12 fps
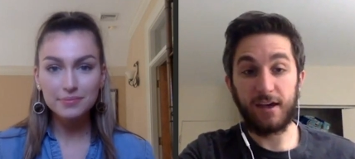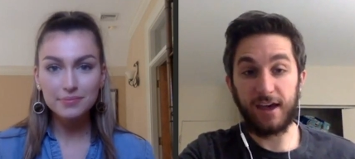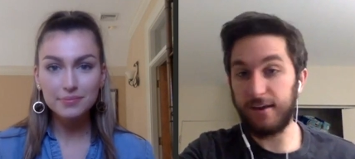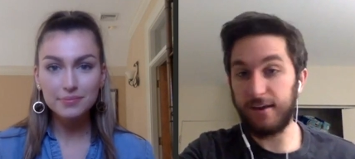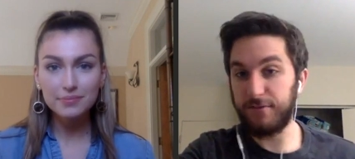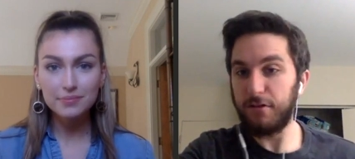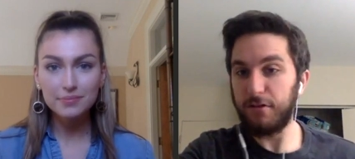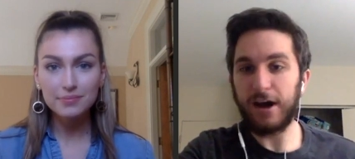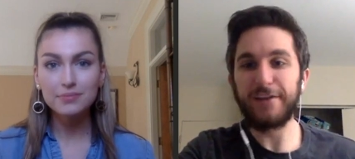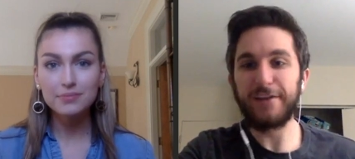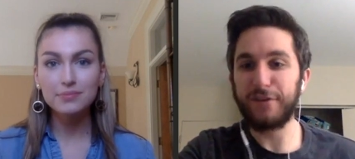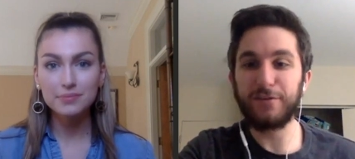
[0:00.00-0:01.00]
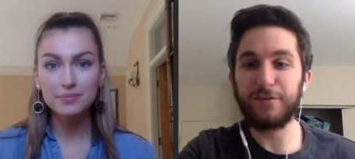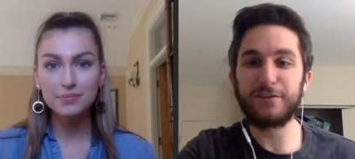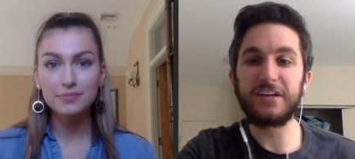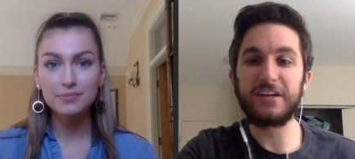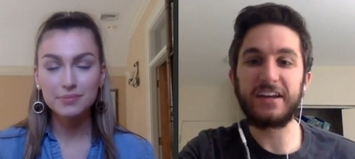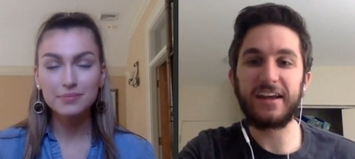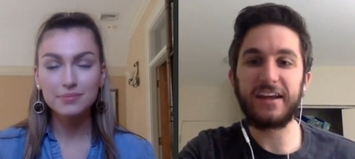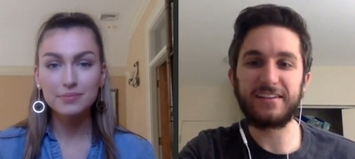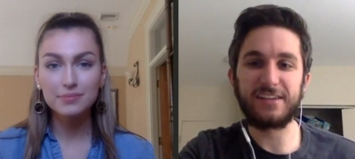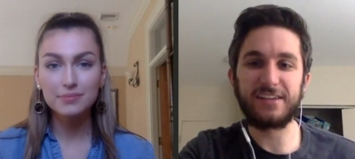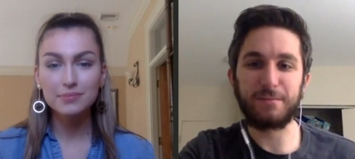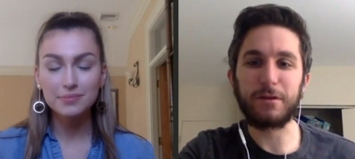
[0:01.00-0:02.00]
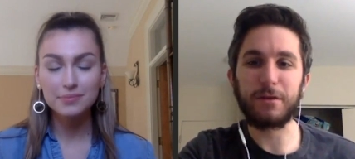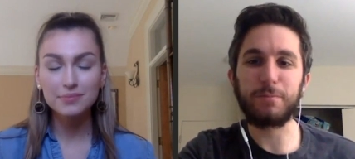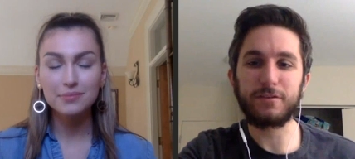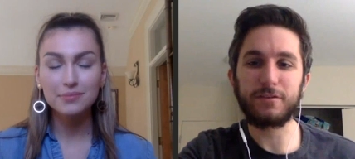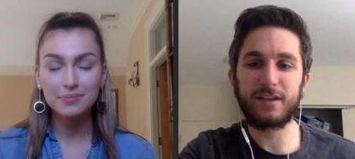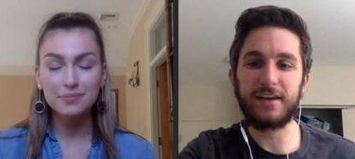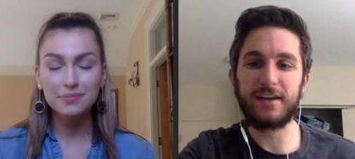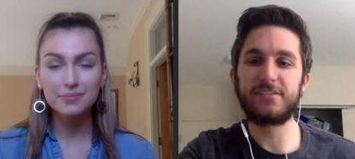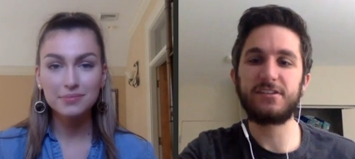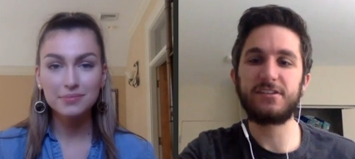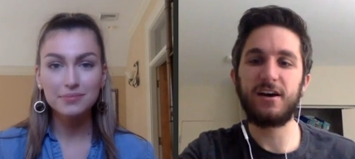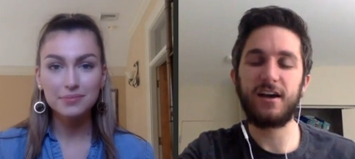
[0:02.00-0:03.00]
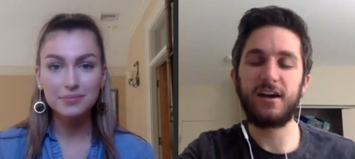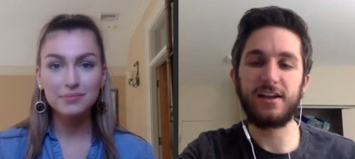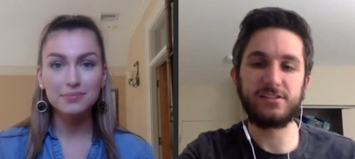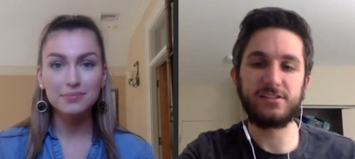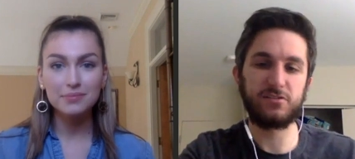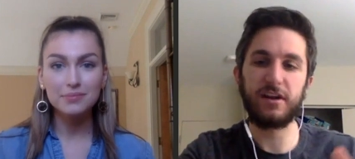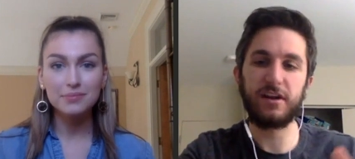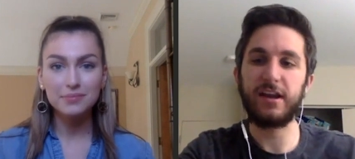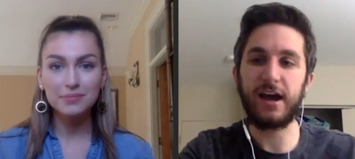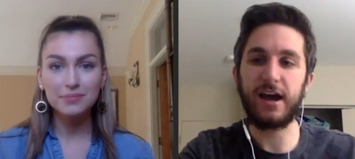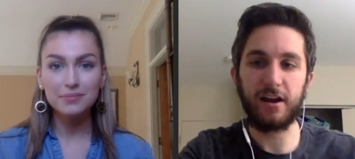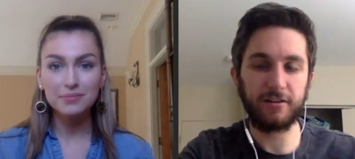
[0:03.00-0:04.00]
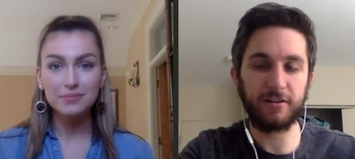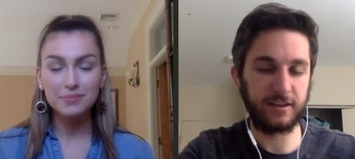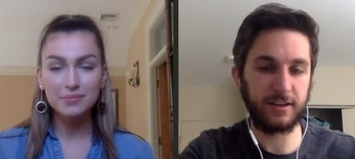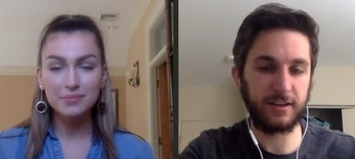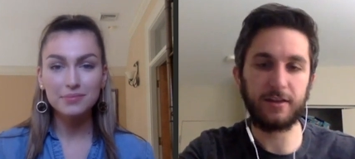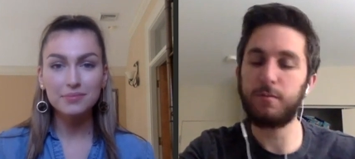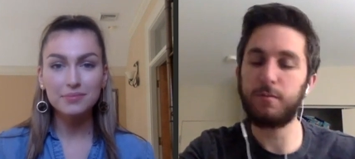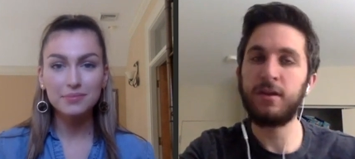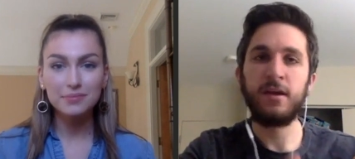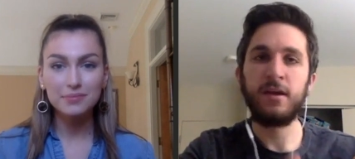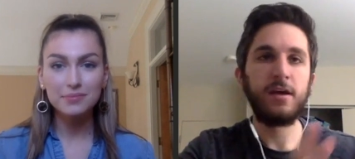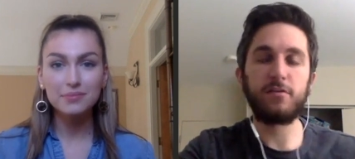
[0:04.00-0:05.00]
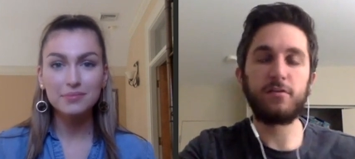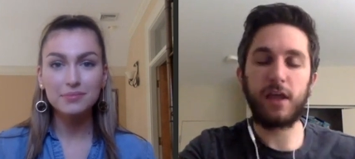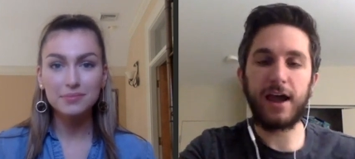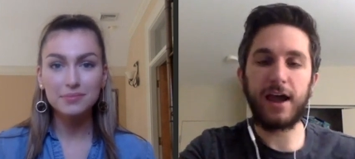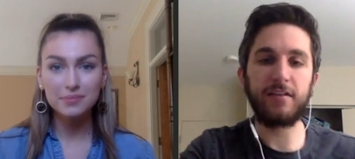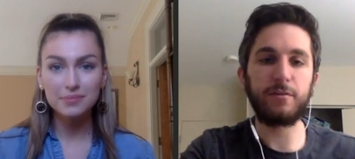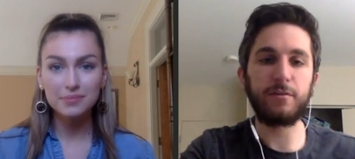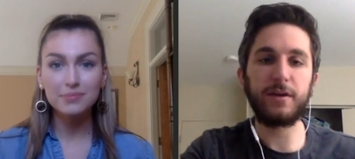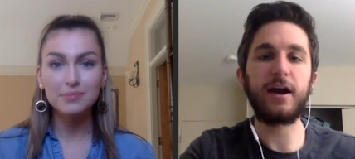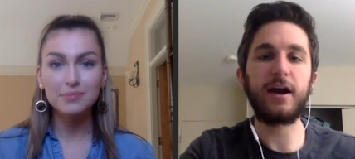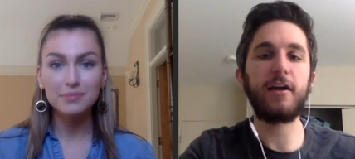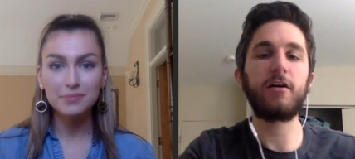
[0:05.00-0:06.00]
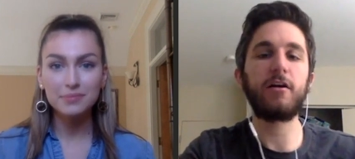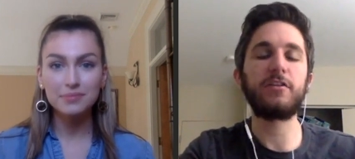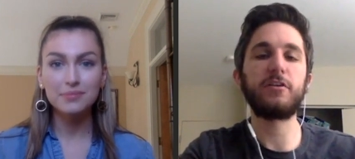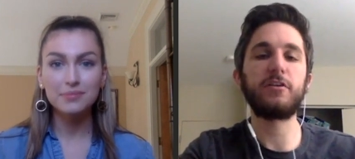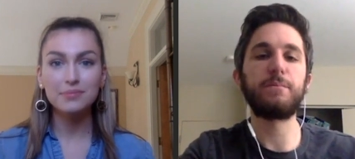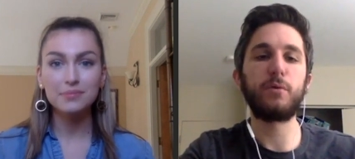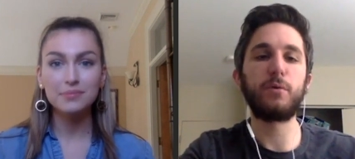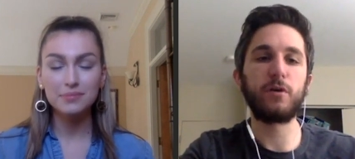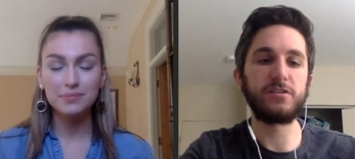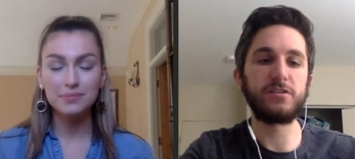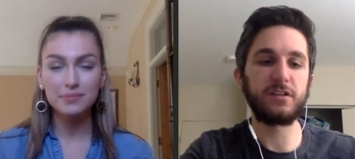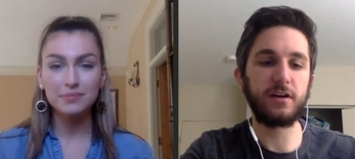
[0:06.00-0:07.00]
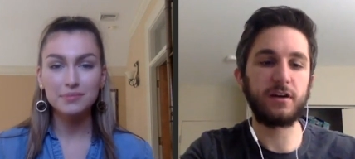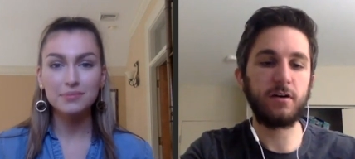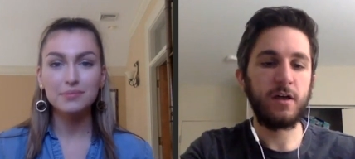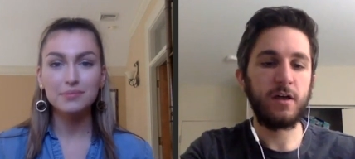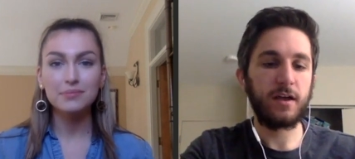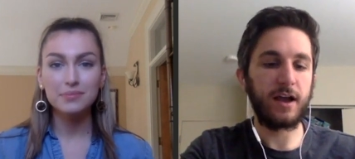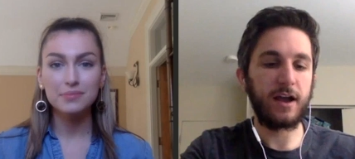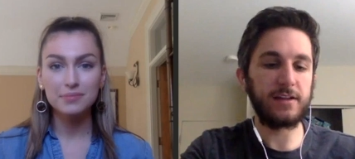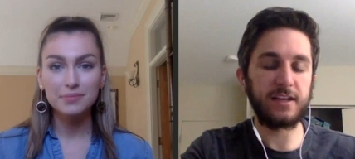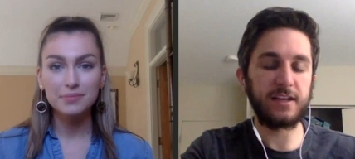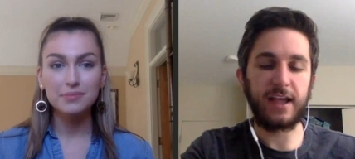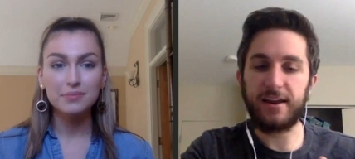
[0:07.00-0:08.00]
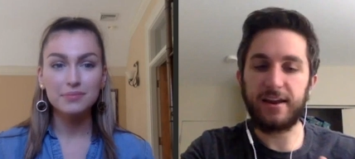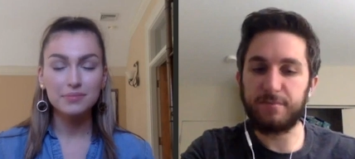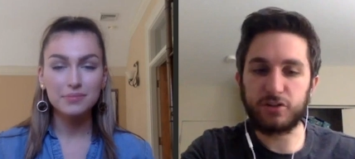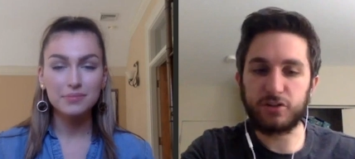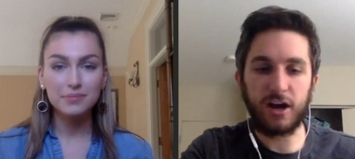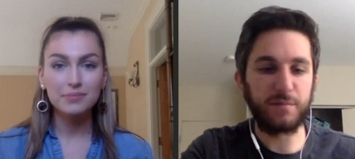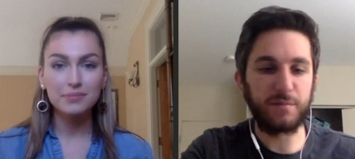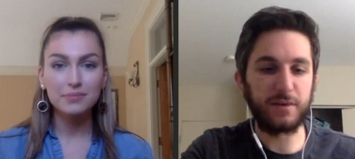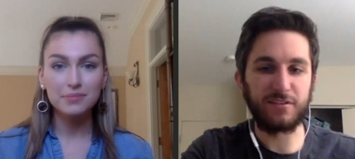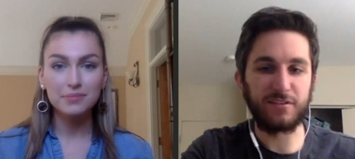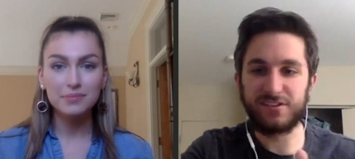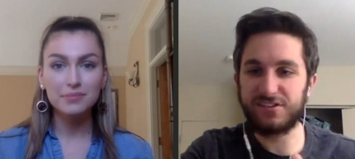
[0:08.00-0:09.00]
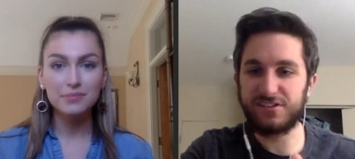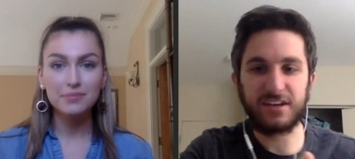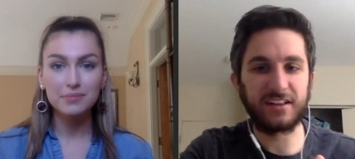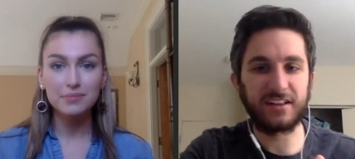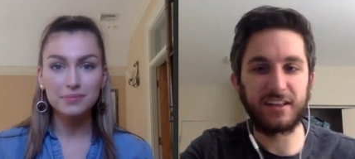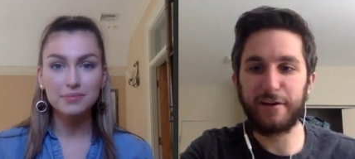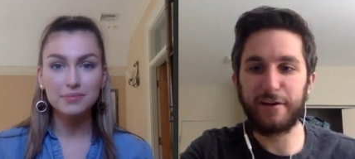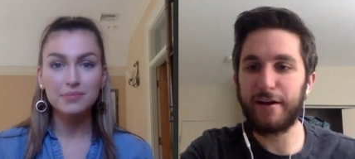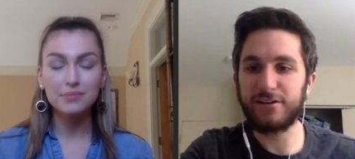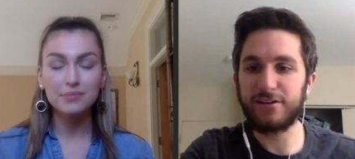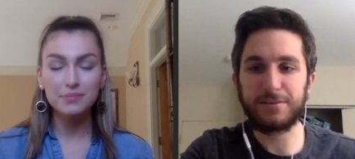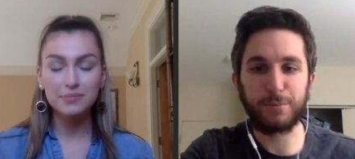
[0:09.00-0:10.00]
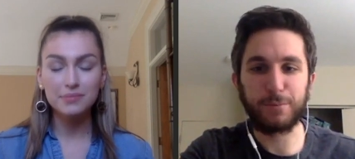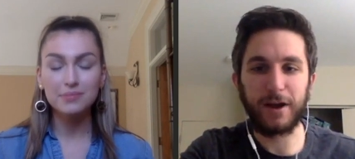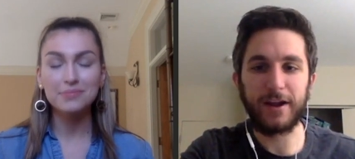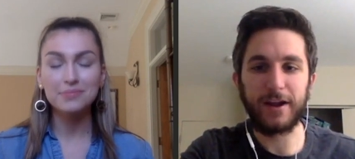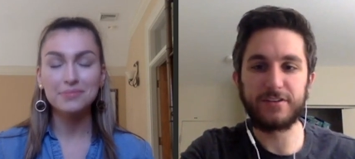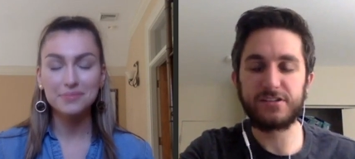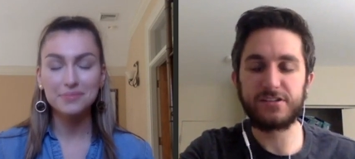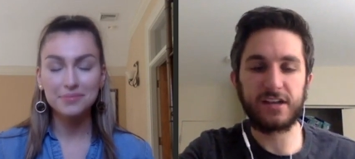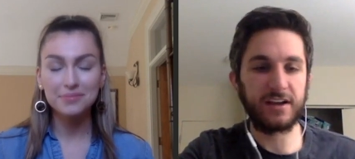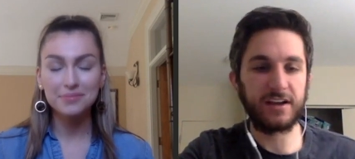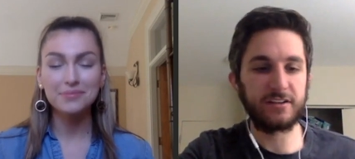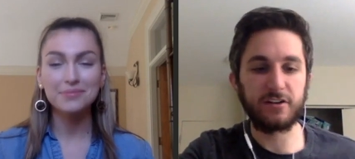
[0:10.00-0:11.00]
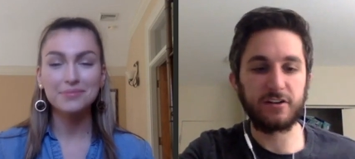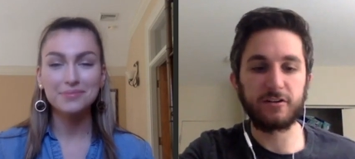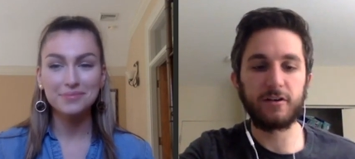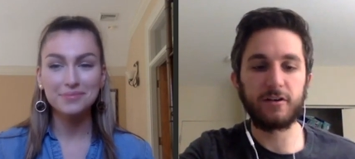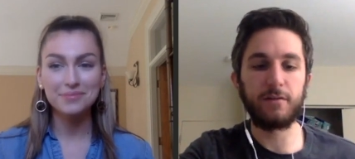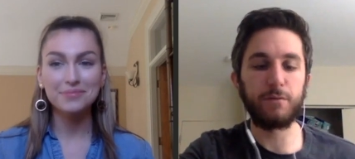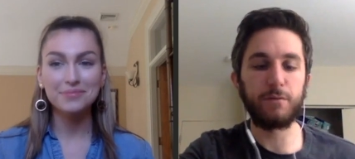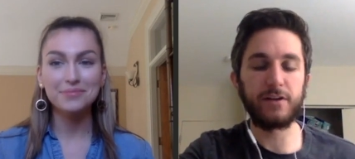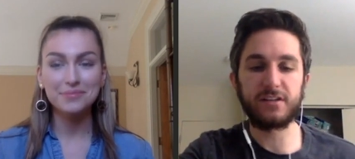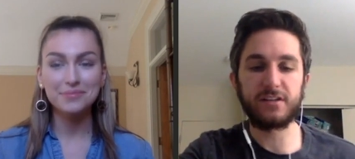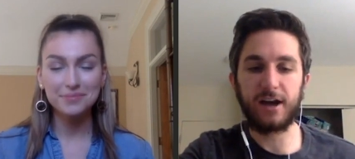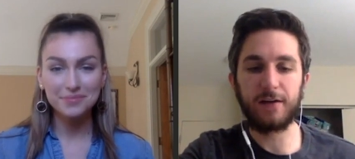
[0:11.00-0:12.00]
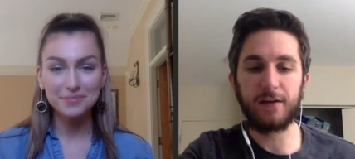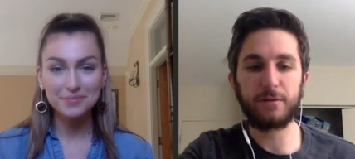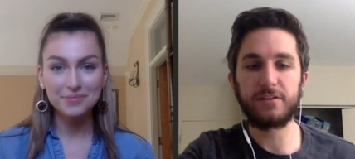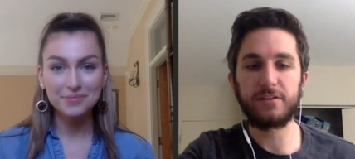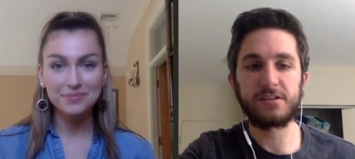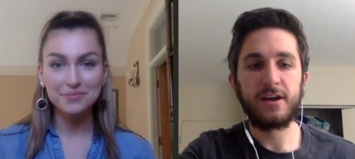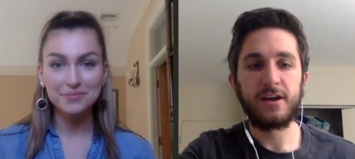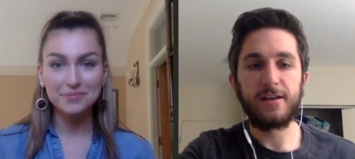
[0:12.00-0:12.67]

Speaker 1: ahead of a lot of other tight ends that people kind of saw as graded higher than him and had a little bit higher on their boards. You know, guys like Adam Trotman are just sitting there, Harrison Bryant, Josiah DeGura, Bryson Hopkins.